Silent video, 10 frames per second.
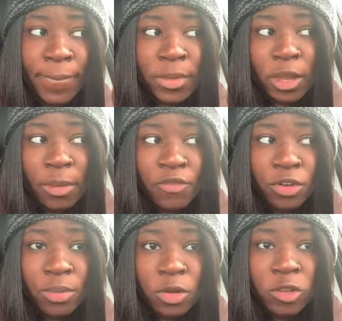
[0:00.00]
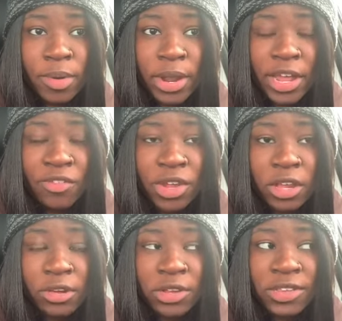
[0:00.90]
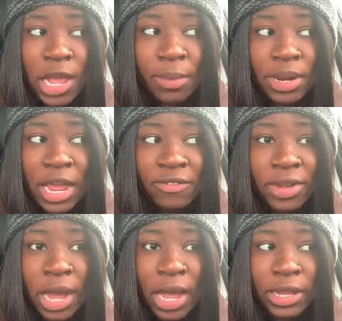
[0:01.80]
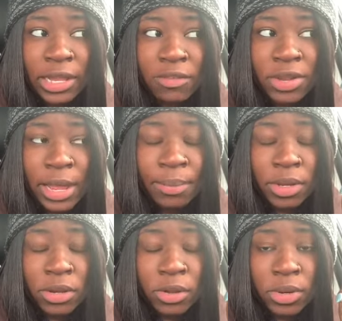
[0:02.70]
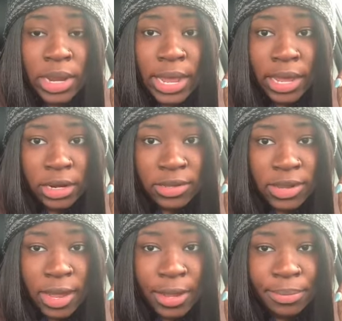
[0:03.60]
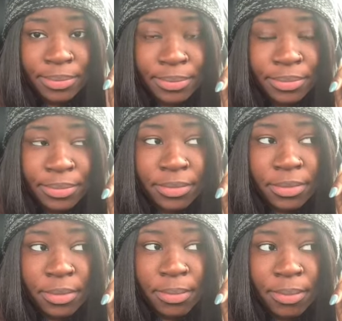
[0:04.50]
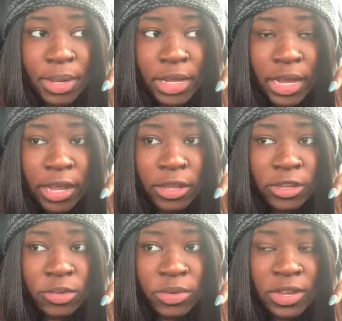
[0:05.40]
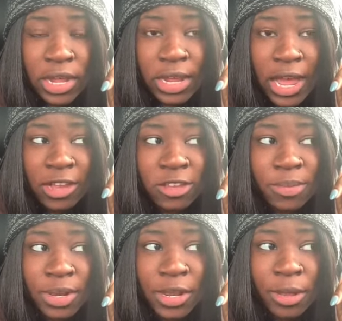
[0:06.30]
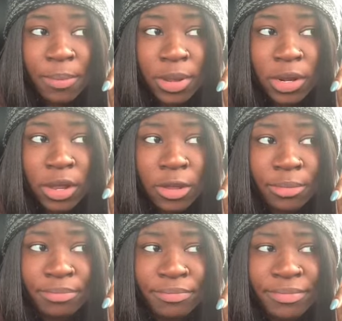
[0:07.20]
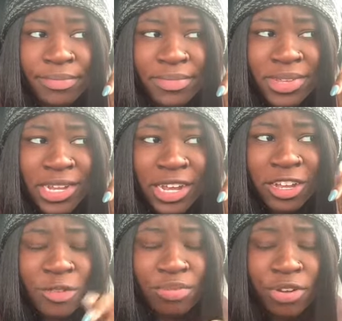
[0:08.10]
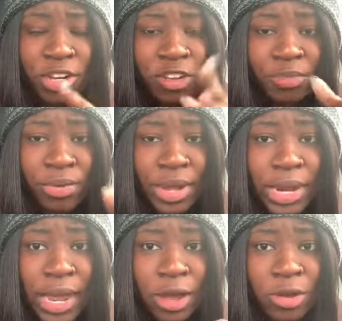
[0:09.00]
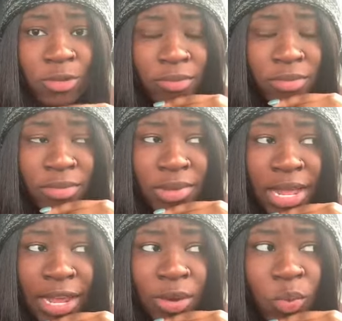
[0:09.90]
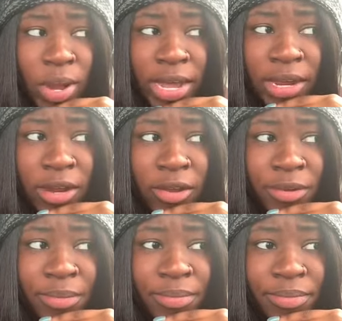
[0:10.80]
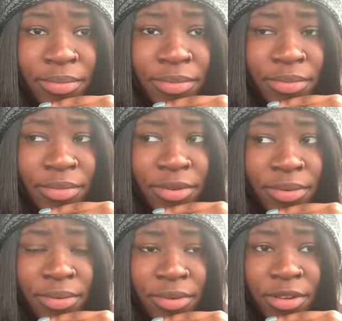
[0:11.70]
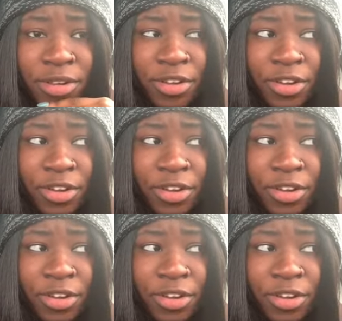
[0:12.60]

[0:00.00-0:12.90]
But for the most part, every other assignment I've got, they've let me know ahead of time. But yeah, this one's like last minute. But yeah, it's pretty spread out, like when they're